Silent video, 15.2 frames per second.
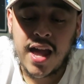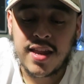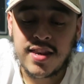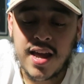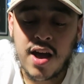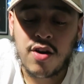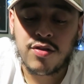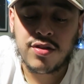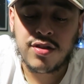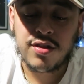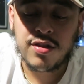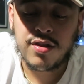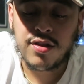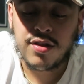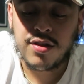And now,
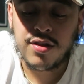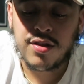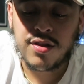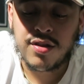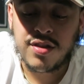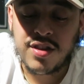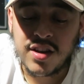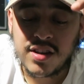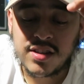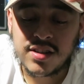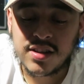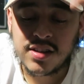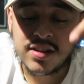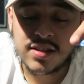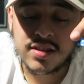this
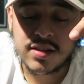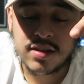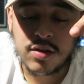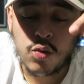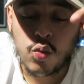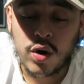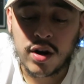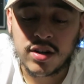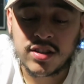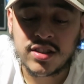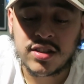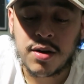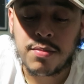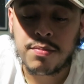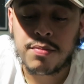is where
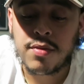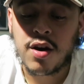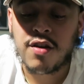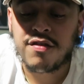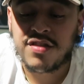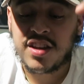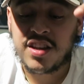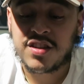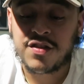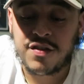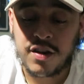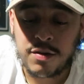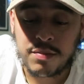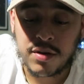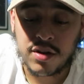some of these
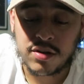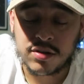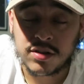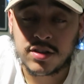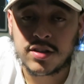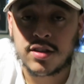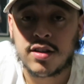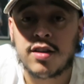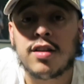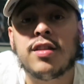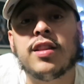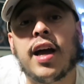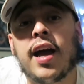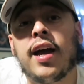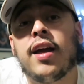females
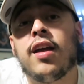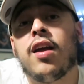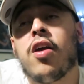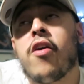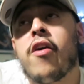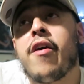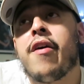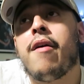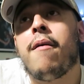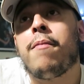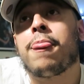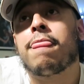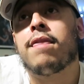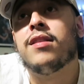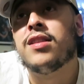that
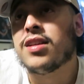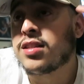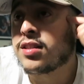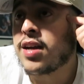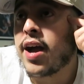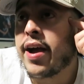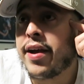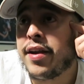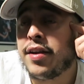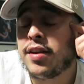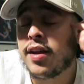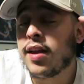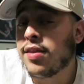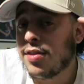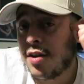
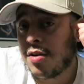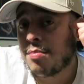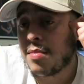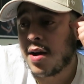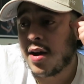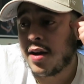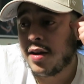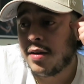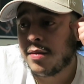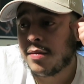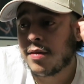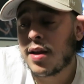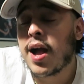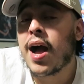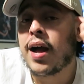decide in their mind,
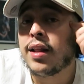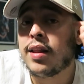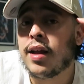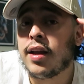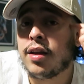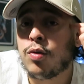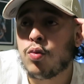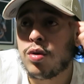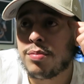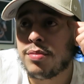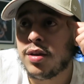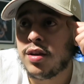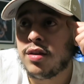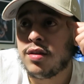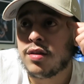I like
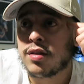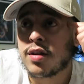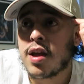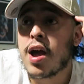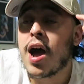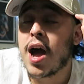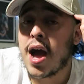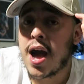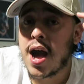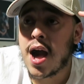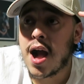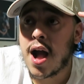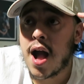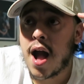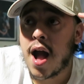
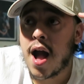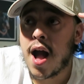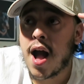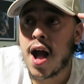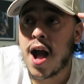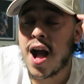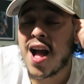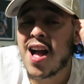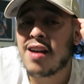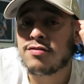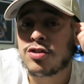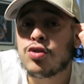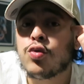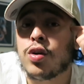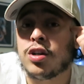women, I
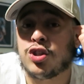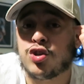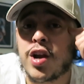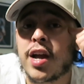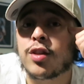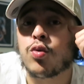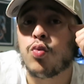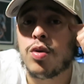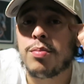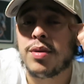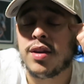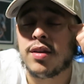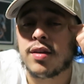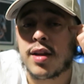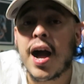have to attract
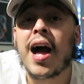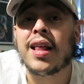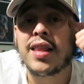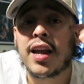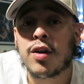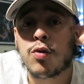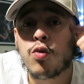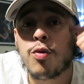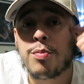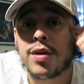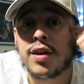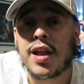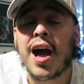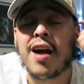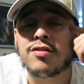women. I like
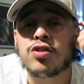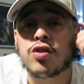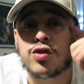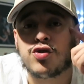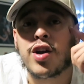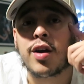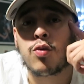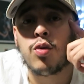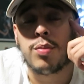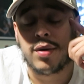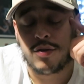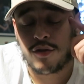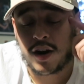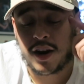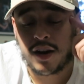women, I have to attract
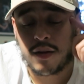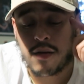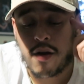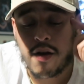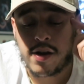women, right?